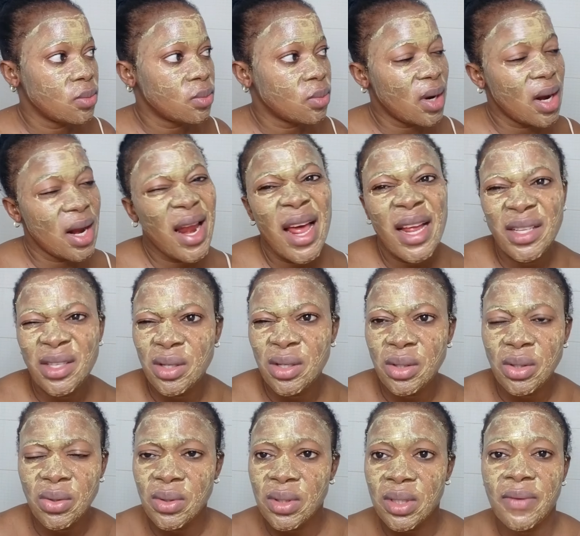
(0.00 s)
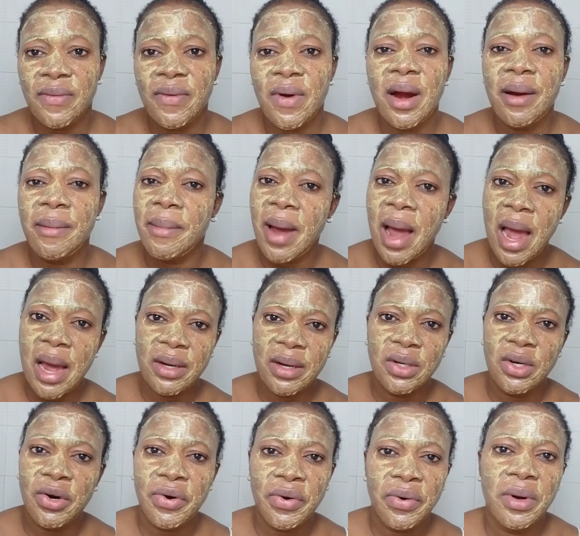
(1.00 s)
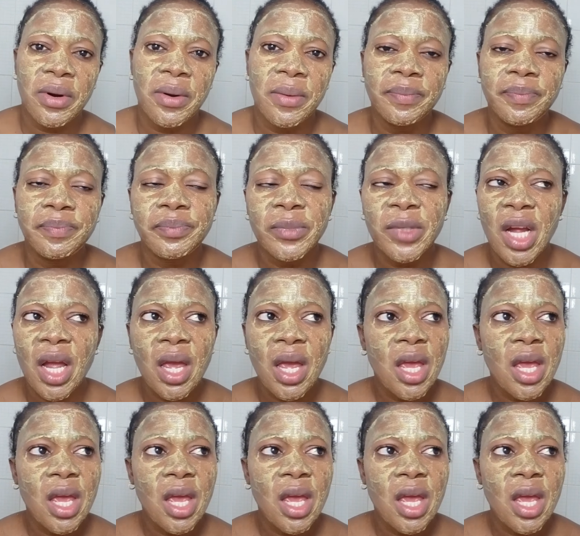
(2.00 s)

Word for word: let's use the very mild cream